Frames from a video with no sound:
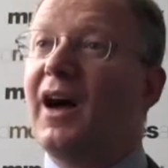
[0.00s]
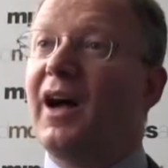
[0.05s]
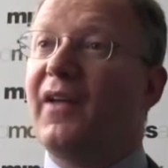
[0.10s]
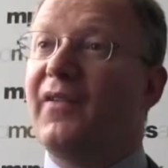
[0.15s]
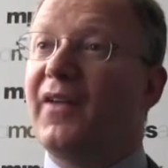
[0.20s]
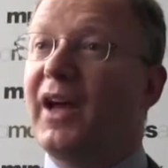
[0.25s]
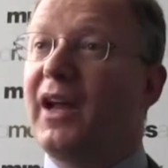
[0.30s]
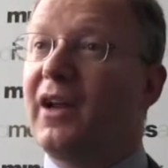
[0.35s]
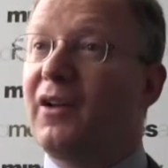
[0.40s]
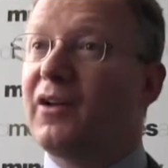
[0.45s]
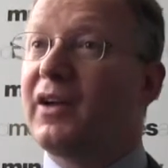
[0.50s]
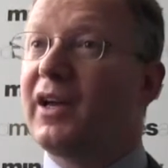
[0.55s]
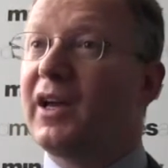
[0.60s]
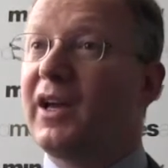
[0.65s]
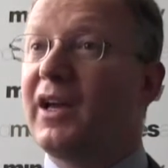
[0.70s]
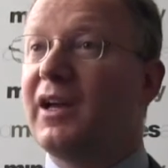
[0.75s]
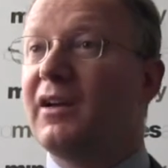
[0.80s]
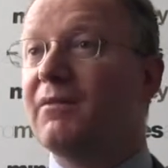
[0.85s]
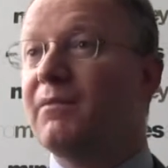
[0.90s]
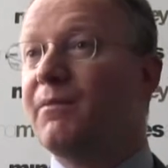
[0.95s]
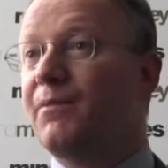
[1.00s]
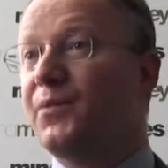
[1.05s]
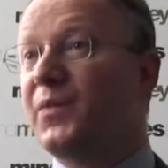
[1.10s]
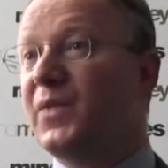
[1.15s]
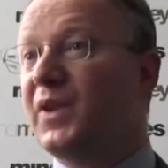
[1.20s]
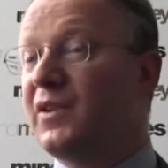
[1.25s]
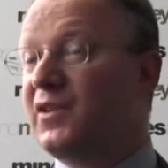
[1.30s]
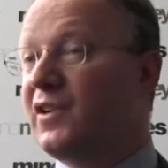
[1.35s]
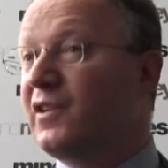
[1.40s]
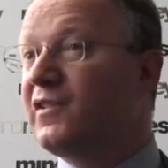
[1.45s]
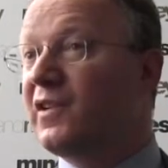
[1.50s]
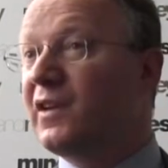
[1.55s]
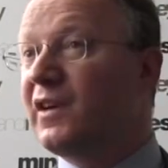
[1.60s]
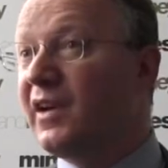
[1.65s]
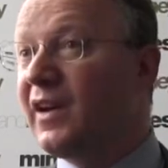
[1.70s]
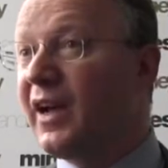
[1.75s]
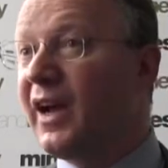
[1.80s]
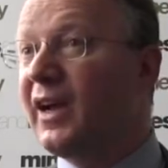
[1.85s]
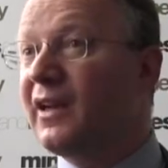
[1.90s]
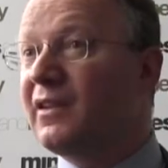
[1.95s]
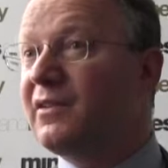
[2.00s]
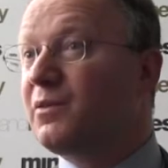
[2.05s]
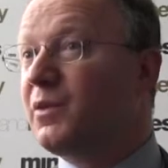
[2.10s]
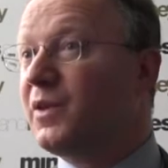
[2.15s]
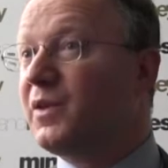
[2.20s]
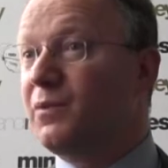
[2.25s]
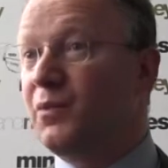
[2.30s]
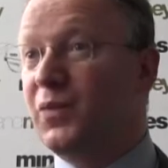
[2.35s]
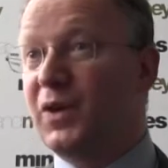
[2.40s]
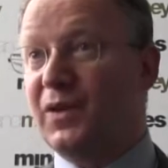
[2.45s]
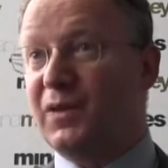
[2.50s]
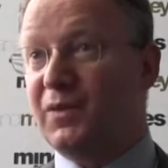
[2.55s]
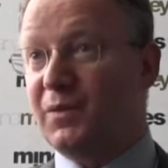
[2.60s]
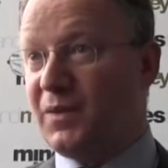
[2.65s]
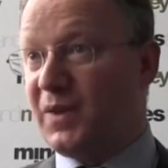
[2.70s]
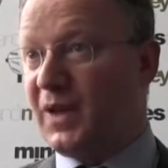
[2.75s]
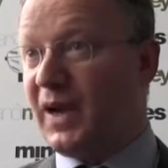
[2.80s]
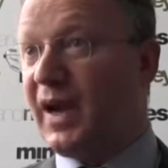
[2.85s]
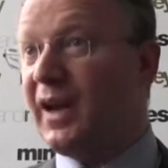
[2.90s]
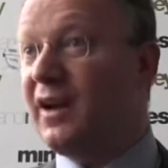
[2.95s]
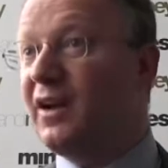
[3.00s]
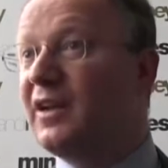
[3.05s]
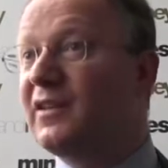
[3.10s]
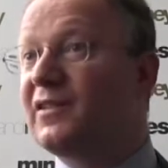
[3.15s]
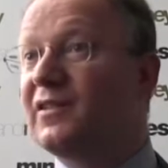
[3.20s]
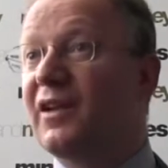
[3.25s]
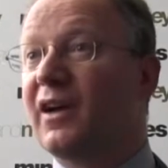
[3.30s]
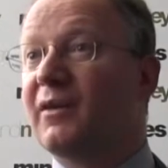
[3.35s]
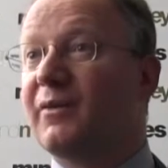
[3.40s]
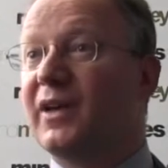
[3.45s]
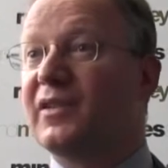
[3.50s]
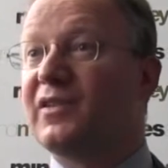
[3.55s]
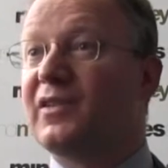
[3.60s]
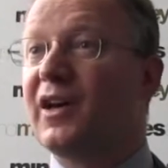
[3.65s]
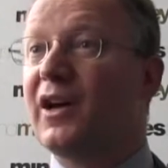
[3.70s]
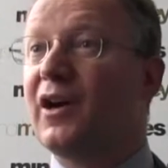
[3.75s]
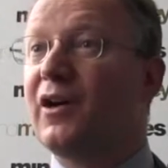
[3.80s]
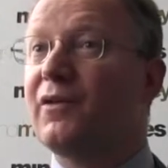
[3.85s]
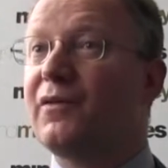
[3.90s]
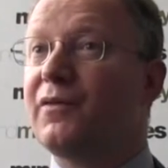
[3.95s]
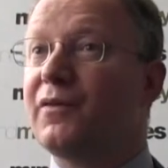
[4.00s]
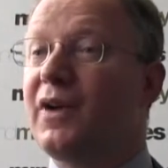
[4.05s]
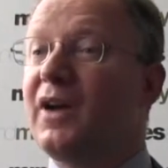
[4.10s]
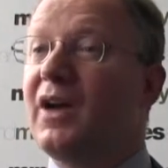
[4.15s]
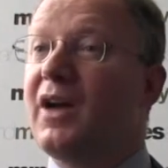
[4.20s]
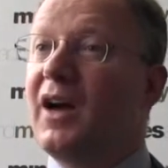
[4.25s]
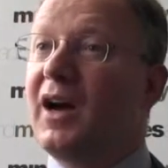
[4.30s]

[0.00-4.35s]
and they're looking just to connect with the analysts like myself,